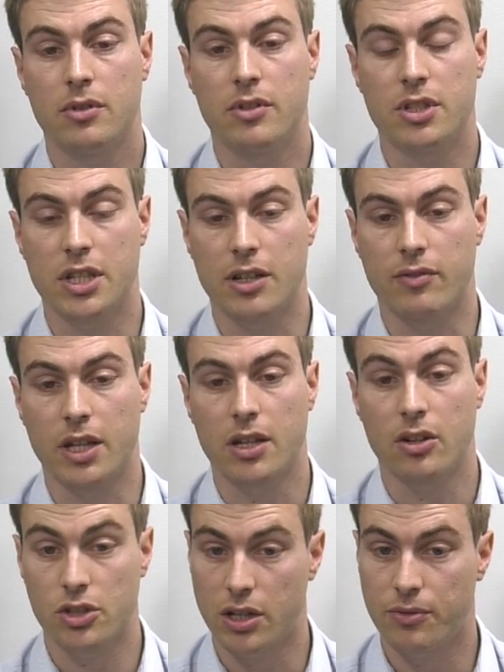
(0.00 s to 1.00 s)
this evening
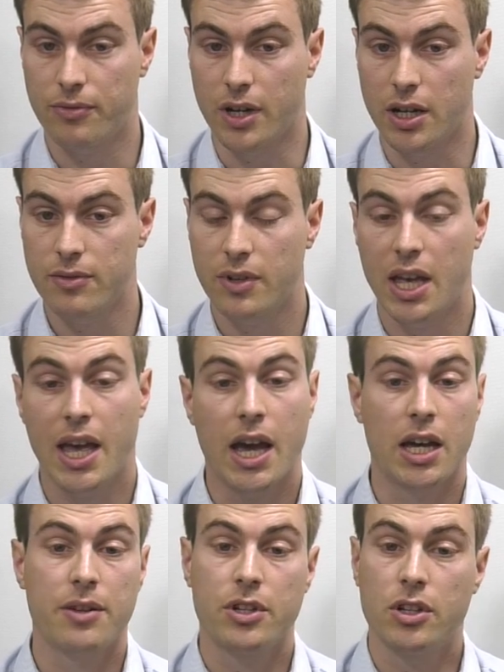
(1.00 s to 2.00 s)
on Channel 5,
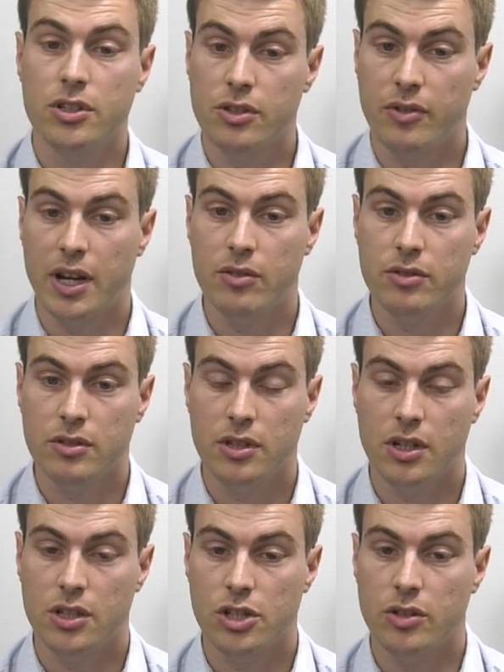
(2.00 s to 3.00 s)
and if you're not around you
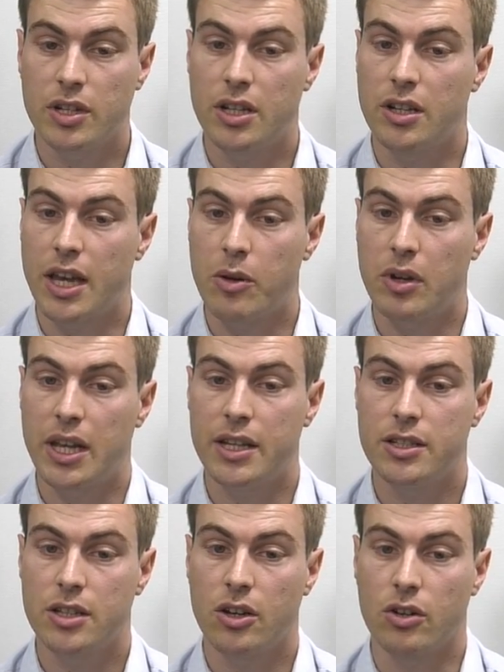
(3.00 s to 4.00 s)
can tune in an hour
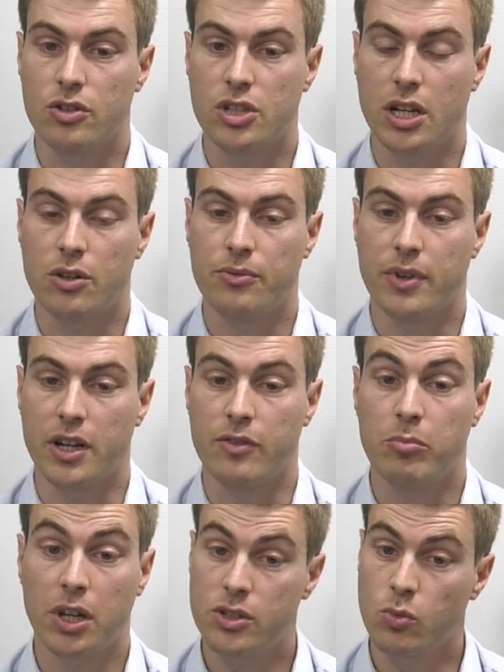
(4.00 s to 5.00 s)
later on Channel
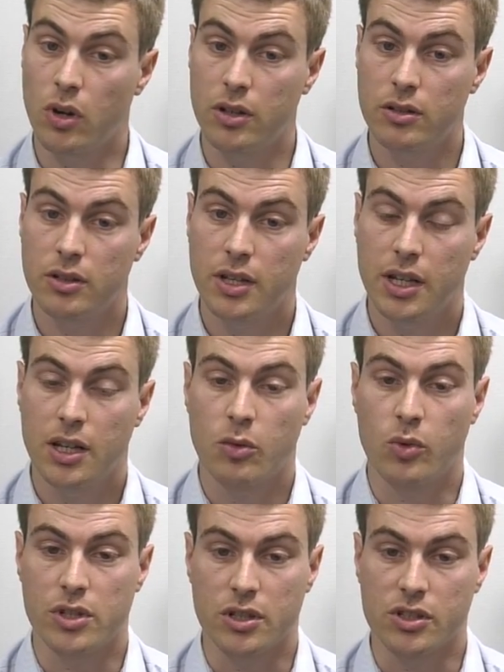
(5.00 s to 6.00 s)
5 Plus One,
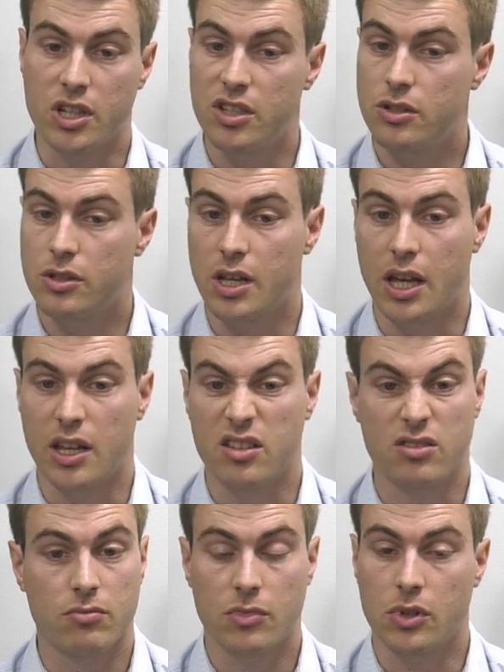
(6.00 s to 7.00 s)
which exists,
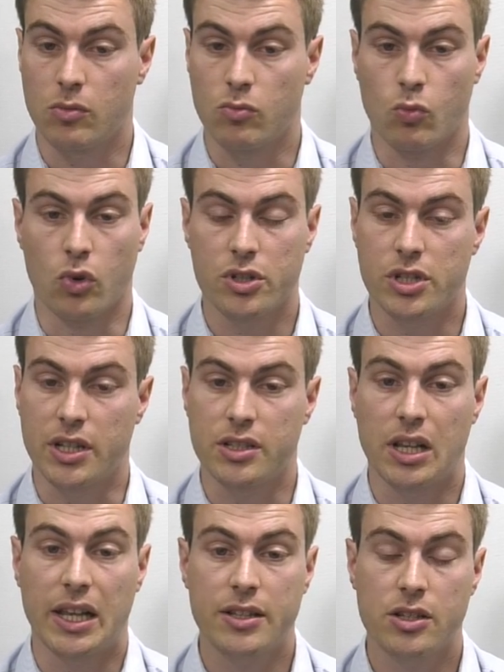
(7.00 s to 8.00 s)
and watch it.
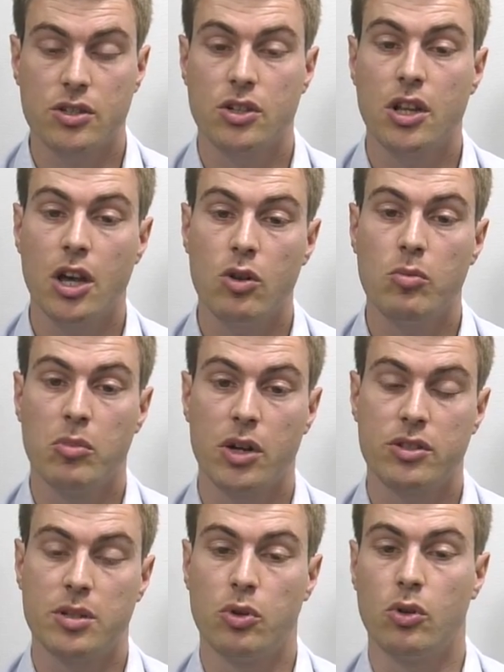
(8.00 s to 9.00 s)
Let us know,
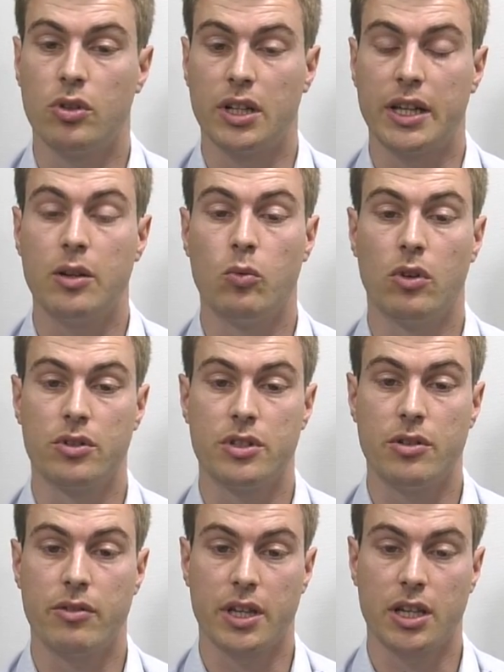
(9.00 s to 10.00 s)
most importantly, what
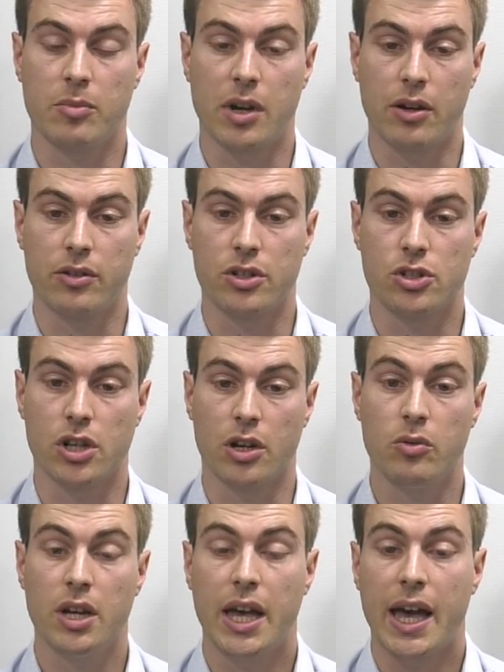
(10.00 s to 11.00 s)
you think about the
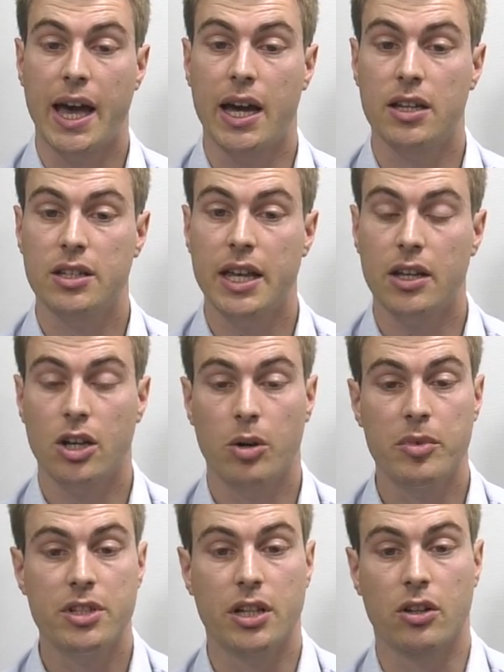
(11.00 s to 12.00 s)
show, and get
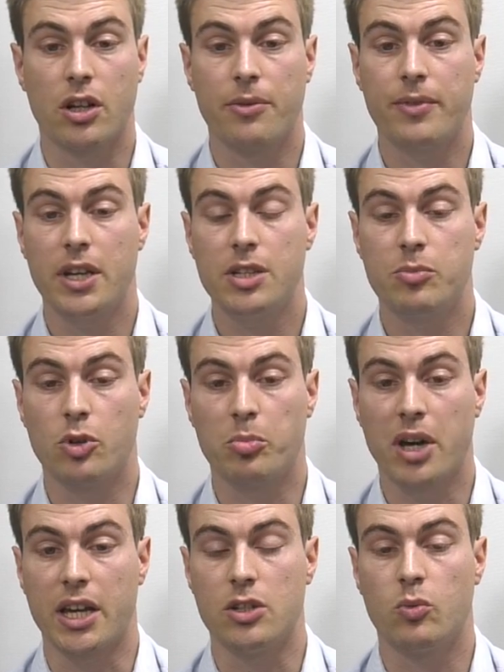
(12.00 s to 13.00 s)
commenting on our Facebook
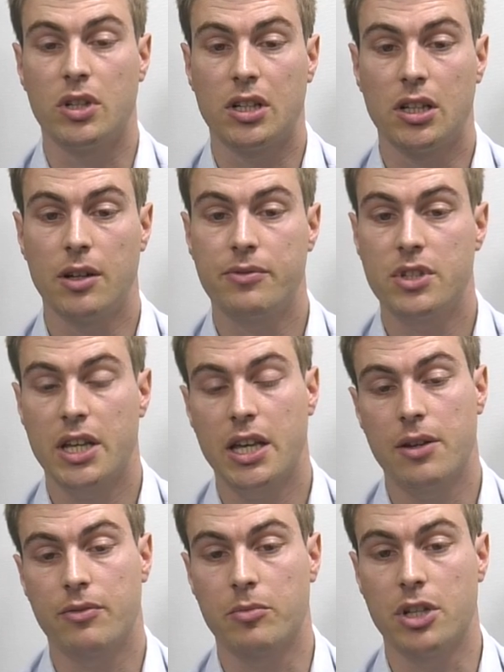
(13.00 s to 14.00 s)
page. We'd love to
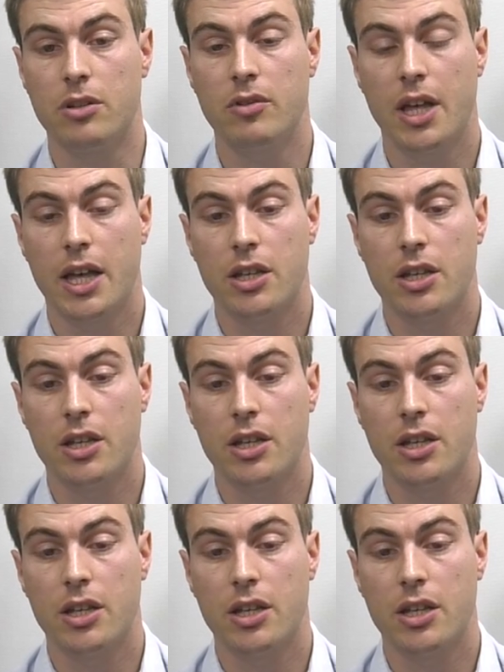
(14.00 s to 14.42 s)
hear from you.